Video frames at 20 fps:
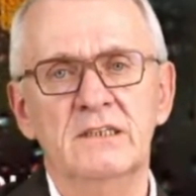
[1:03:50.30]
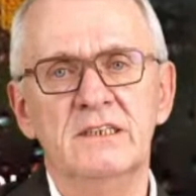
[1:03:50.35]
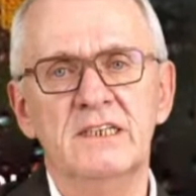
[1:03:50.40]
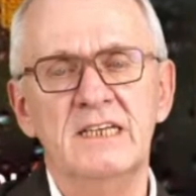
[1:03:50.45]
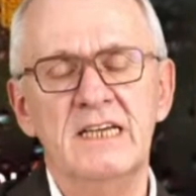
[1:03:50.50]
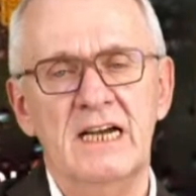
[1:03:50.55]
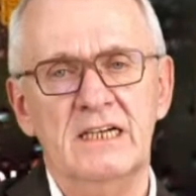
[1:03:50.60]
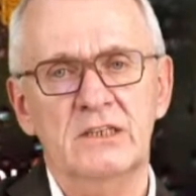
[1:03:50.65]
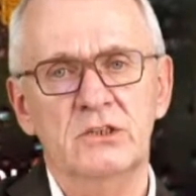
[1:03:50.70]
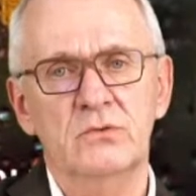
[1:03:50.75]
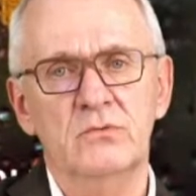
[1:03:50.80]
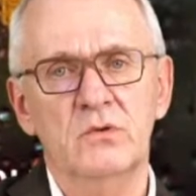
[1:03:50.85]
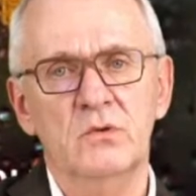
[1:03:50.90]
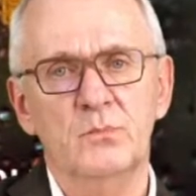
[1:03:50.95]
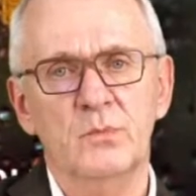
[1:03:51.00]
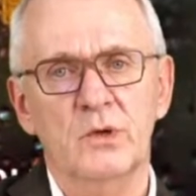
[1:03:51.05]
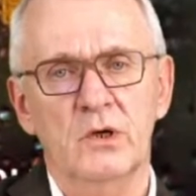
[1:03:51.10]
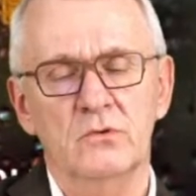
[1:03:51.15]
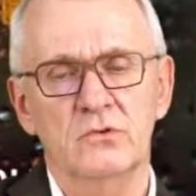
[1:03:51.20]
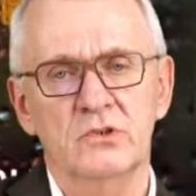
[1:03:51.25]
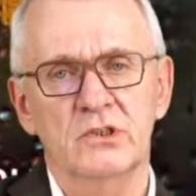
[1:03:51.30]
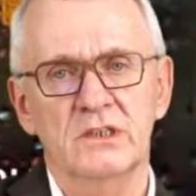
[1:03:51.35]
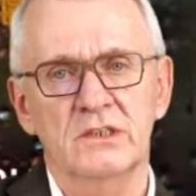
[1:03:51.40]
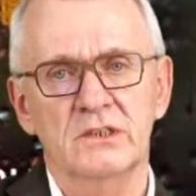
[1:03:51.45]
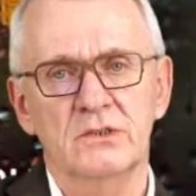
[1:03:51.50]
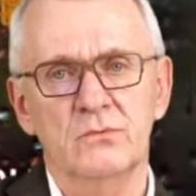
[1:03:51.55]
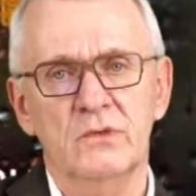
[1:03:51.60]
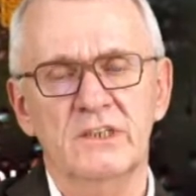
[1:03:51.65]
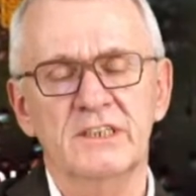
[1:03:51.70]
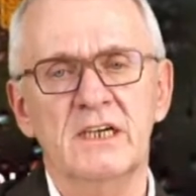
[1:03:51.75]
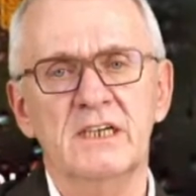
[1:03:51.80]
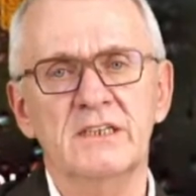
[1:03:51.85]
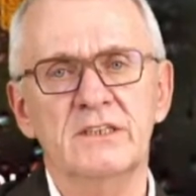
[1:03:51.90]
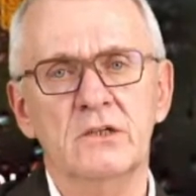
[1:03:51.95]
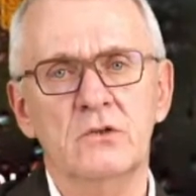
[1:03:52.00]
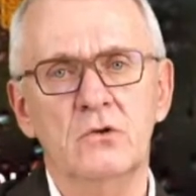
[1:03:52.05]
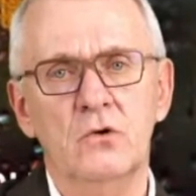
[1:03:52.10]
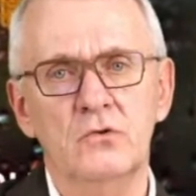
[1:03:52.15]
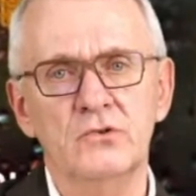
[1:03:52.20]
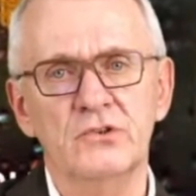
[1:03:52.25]
the actual process. What are the
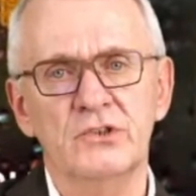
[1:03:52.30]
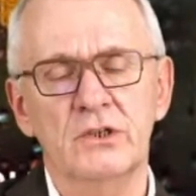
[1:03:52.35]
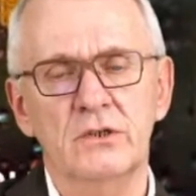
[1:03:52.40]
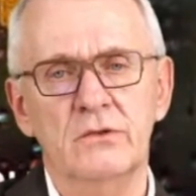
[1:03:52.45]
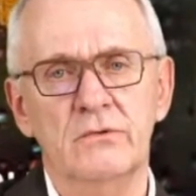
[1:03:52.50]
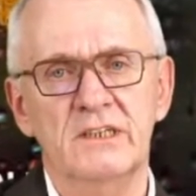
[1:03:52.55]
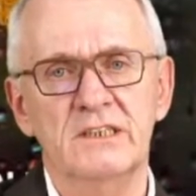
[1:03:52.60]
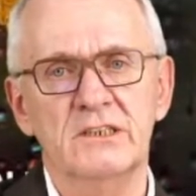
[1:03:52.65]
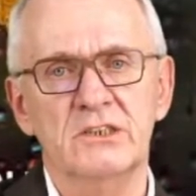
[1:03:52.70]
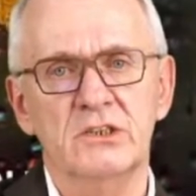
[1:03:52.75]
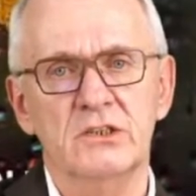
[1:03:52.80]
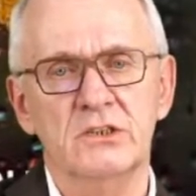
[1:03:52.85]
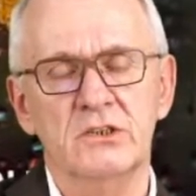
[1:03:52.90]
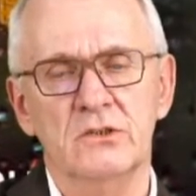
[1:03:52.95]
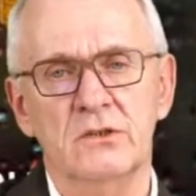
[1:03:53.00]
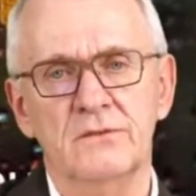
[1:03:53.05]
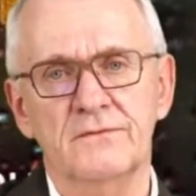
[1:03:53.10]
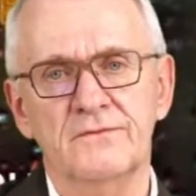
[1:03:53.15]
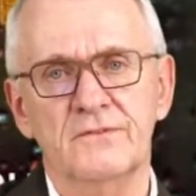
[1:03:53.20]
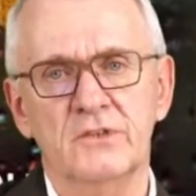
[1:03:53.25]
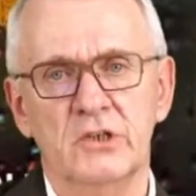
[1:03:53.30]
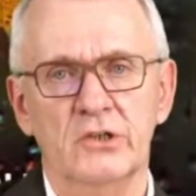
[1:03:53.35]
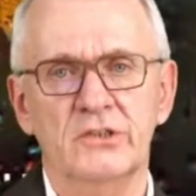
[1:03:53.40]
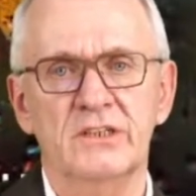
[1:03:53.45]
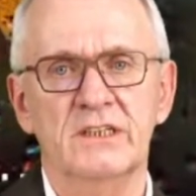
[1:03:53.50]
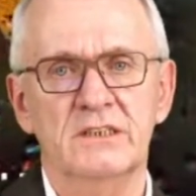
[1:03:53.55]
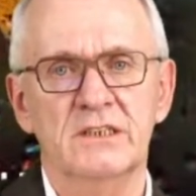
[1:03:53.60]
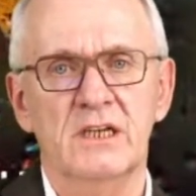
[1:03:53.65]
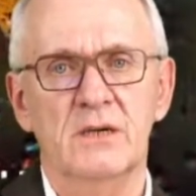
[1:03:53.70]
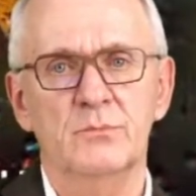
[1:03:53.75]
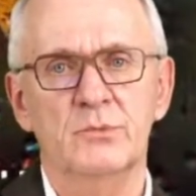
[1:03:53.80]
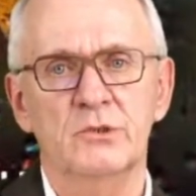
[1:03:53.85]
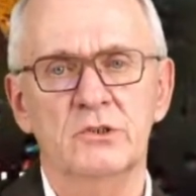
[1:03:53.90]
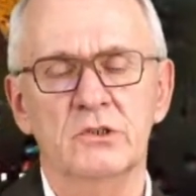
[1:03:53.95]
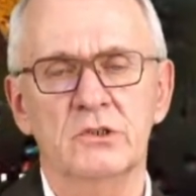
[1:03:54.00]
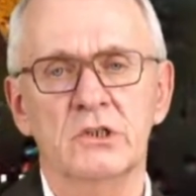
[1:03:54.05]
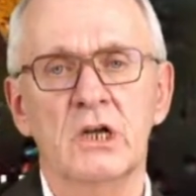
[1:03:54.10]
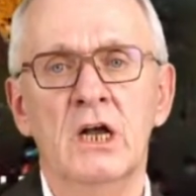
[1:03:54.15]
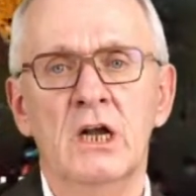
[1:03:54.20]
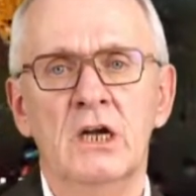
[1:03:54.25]
consequences of cutting
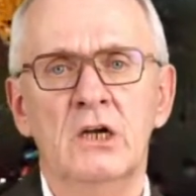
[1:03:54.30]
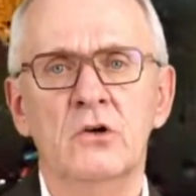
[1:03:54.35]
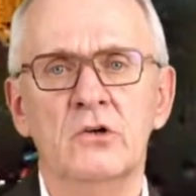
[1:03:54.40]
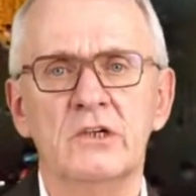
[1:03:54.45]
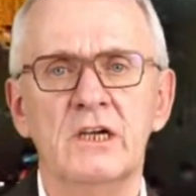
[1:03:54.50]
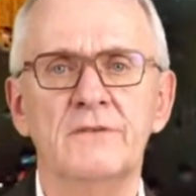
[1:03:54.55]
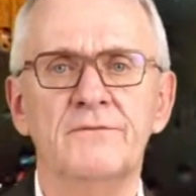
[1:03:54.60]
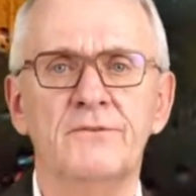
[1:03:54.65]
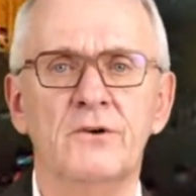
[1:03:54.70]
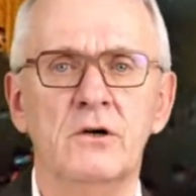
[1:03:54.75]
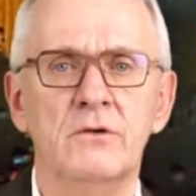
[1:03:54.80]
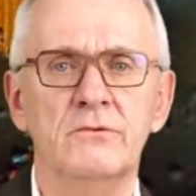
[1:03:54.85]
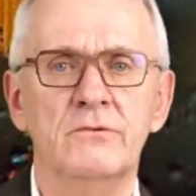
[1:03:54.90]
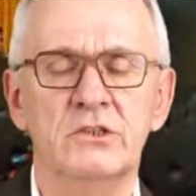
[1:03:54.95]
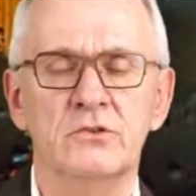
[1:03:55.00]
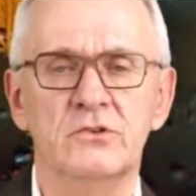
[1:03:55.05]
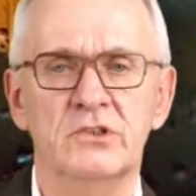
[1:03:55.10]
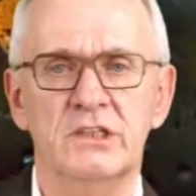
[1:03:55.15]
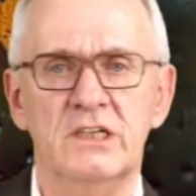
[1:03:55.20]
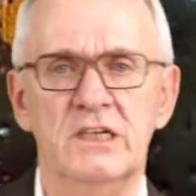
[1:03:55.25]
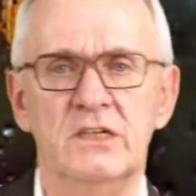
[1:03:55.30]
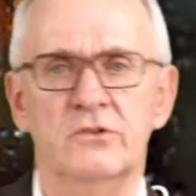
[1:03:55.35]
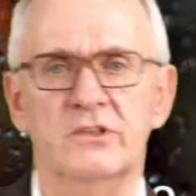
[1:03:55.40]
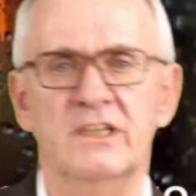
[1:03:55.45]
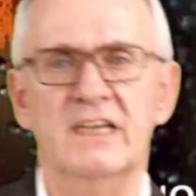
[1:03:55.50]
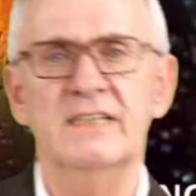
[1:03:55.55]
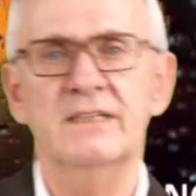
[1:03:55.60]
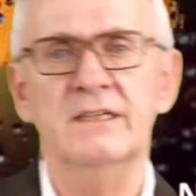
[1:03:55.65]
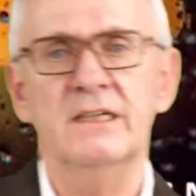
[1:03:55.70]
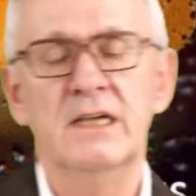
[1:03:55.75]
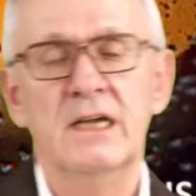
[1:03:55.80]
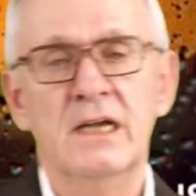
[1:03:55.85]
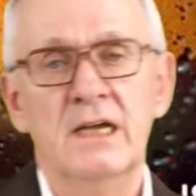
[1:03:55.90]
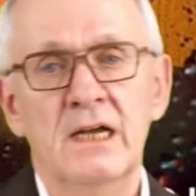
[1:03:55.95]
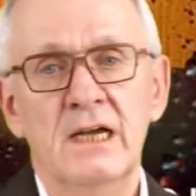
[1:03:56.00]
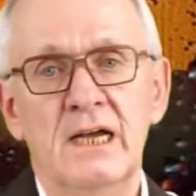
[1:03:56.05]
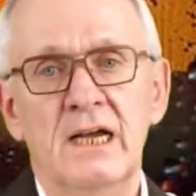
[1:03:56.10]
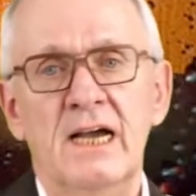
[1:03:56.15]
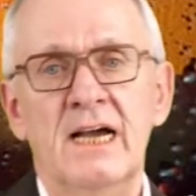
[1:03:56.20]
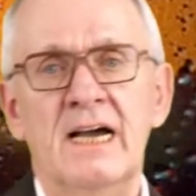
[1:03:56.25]
temperatures? Looking forward to see you then.
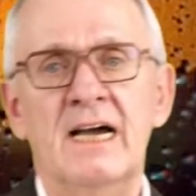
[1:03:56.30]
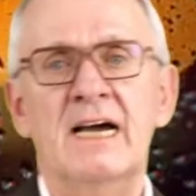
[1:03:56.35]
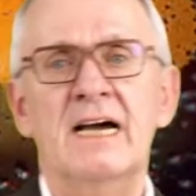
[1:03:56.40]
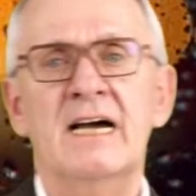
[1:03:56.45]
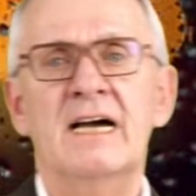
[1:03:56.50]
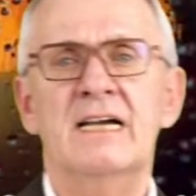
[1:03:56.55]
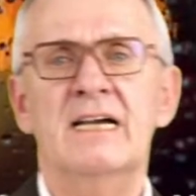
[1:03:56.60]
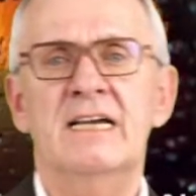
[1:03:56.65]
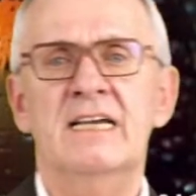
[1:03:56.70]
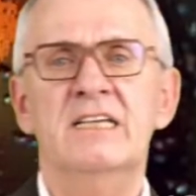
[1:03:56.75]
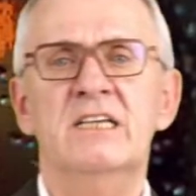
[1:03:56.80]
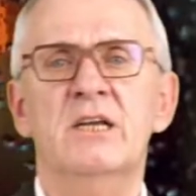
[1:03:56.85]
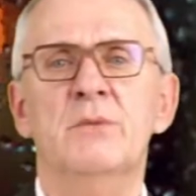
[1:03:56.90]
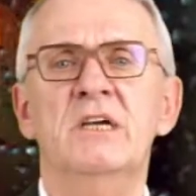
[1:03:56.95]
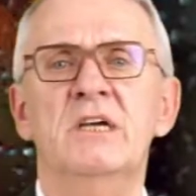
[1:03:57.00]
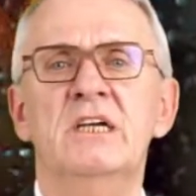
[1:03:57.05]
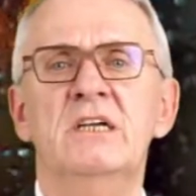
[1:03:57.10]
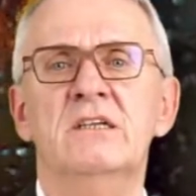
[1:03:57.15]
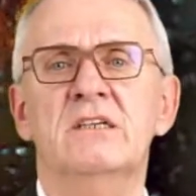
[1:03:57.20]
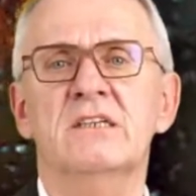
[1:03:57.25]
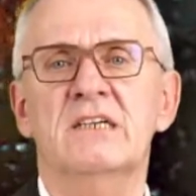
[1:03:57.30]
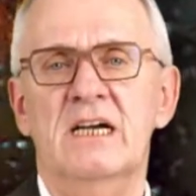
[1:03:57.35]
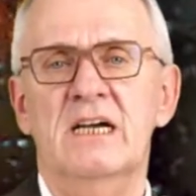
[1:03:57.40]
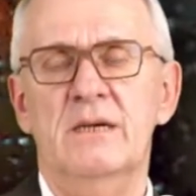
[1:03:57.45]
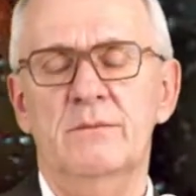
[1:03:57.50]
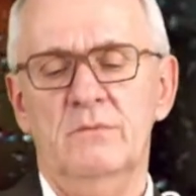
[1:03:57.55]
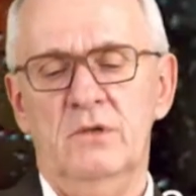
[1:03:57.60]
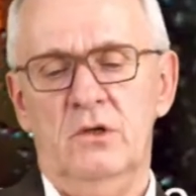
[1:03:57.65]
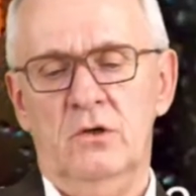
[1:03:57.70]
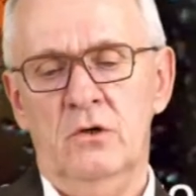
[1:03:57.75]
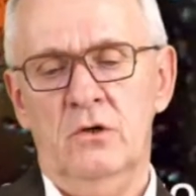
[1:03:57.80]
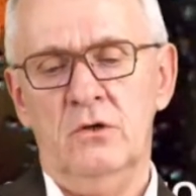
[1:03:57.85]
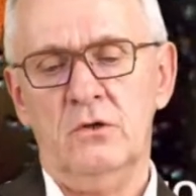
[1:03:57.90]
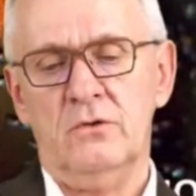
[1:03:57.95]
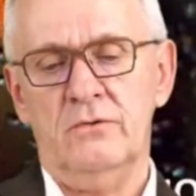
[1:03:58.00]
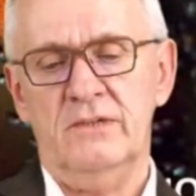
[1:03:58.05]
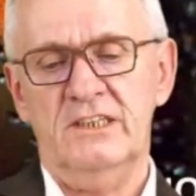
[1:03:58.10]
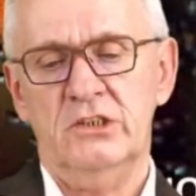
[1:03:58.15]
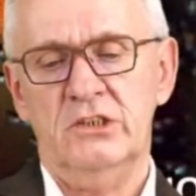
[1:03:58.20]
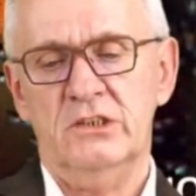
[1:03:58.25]
In the meantime, all
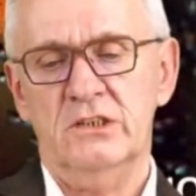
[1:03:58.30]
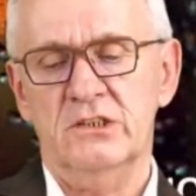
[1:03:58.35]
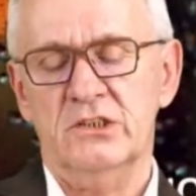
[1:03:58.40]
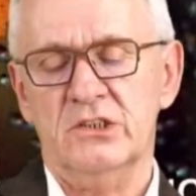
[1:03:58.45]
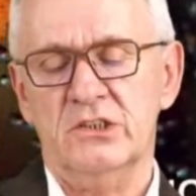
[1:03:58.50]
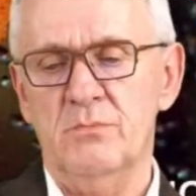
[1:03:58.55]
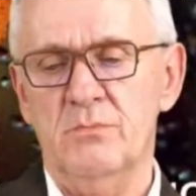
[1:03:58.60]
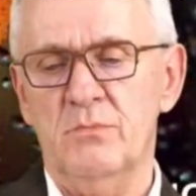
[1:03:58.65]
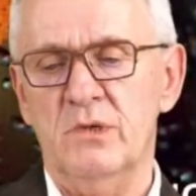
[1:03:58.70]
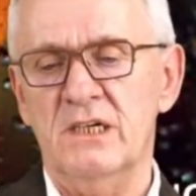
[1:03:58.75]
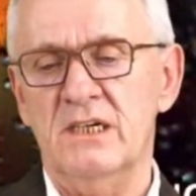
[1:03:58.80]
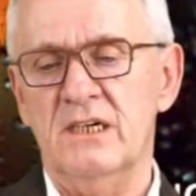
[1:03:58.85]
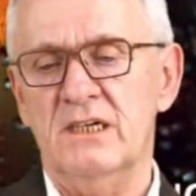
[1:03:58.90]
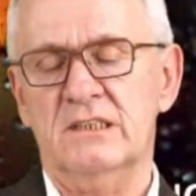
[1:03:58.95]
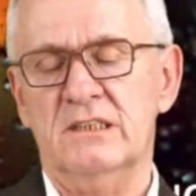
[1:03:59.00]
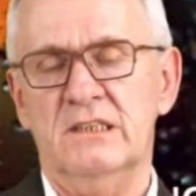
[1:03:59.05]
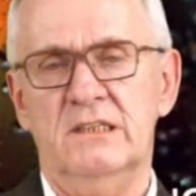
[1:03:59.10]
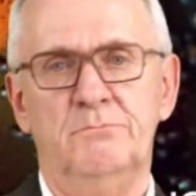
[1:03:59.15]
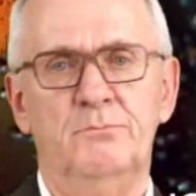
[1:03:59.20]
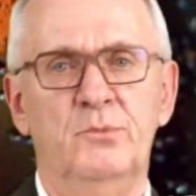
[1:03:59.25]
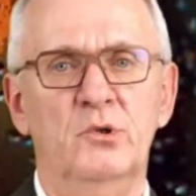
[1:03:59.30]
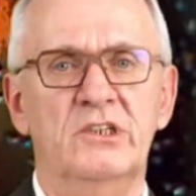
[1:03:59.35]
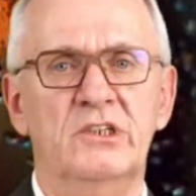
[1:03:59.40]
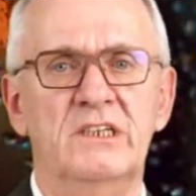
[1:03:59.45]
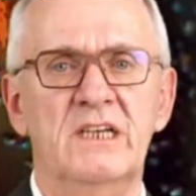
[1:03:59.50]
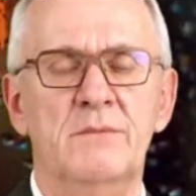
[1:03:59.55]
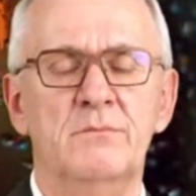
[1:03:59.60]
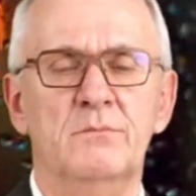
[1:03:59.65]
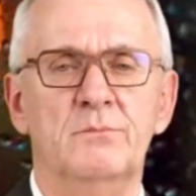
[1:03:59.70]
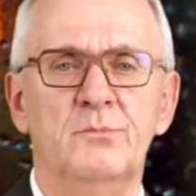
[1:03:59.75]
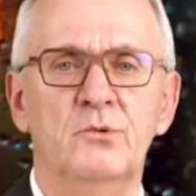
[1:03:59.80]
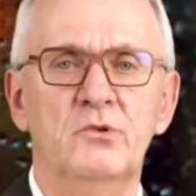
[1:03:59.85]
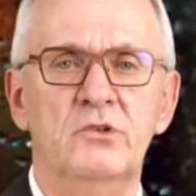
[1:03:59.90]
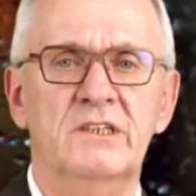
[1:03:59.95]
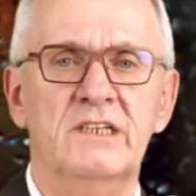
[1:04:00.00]
questions, remarks, put them